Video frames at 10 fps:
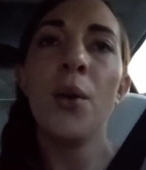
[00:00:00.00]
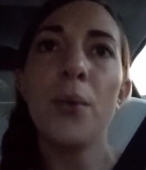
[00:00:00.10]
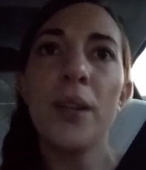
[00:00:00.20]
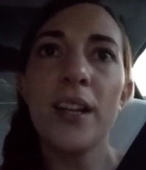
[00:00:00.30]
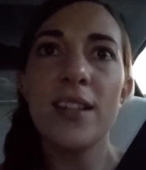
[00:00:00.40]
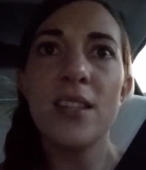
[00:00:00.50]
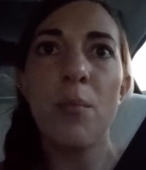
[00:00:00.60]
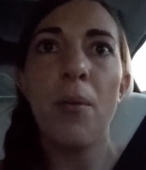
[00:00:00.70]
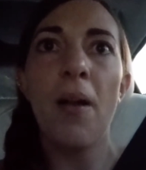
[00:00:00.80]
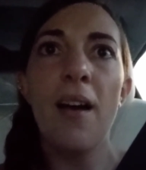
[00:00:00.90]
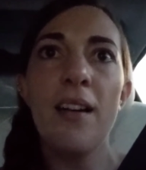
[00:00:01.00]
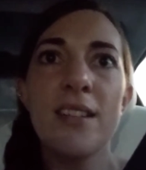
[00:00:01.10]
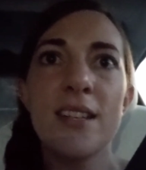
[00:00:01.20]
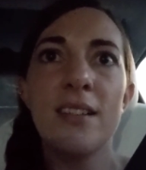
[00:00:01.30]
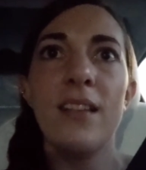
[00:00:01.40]
reading some
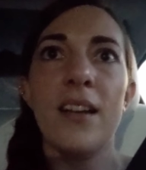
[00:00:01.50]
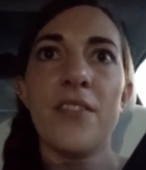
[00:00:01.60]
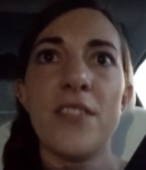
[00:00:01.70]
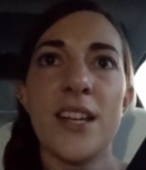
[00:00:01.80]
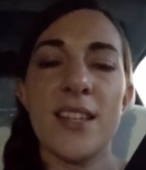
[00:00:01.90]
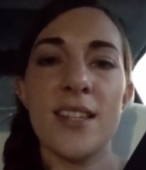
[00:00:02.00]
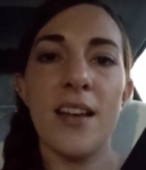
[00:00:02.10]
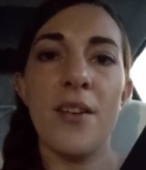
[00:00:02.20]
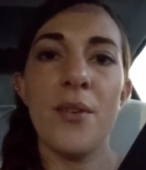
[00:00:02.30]
blogs, and a lot of Tesla